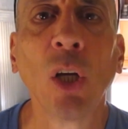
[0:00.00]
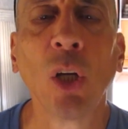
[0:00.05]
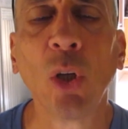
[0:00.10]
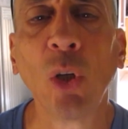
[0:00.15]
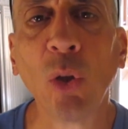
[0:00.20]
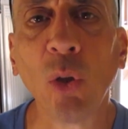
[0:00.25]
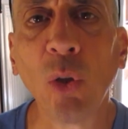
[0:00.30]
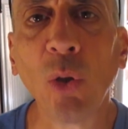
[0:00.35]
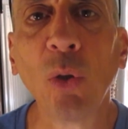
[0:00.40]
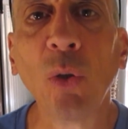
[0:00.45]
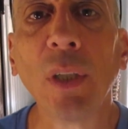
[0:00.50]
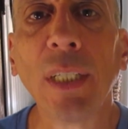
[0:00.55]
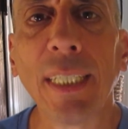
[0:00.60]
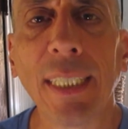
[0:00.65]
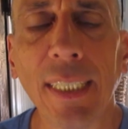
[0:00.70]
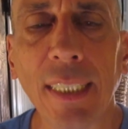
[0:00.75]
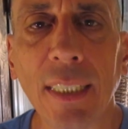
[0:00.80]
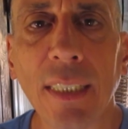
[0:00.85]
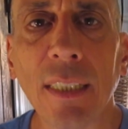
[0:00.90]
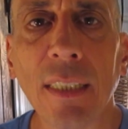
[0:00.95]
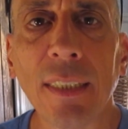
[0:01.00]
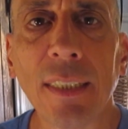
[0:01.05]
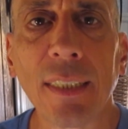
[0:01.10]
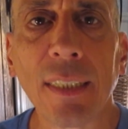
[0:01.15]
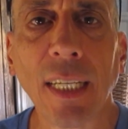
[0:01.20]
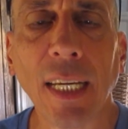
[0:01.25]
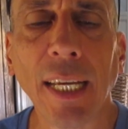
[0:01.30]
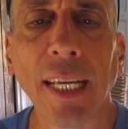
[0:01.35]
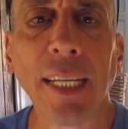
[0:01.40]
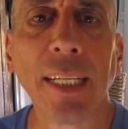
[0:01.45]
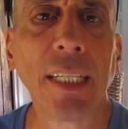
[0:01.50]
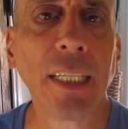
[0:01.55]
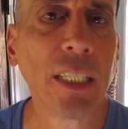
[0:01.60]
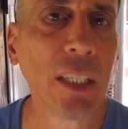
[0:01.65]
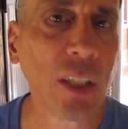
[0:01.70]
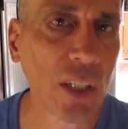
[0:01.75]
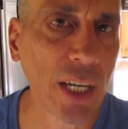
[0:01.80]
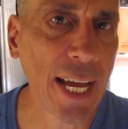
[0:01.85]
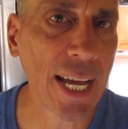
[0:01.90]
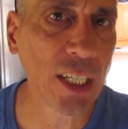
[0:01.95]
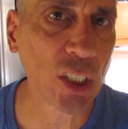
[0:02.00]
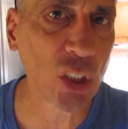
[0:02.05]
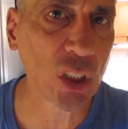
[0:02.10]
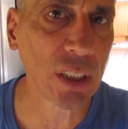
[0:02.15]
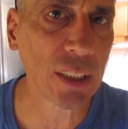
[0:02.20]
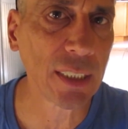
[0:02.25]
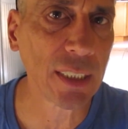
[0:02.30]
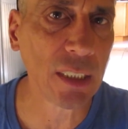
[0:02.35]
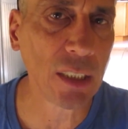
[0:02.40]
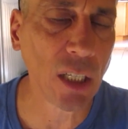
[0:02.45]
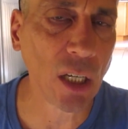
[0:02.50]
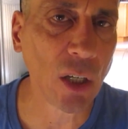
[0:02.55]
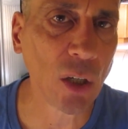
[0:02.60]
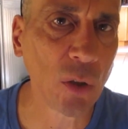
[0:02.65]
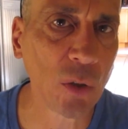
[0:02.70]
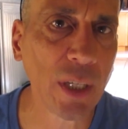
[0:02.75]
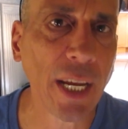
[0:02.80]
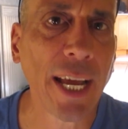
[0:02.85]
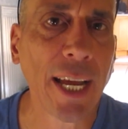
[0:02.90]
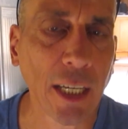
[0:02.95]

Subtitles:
who is an internationally known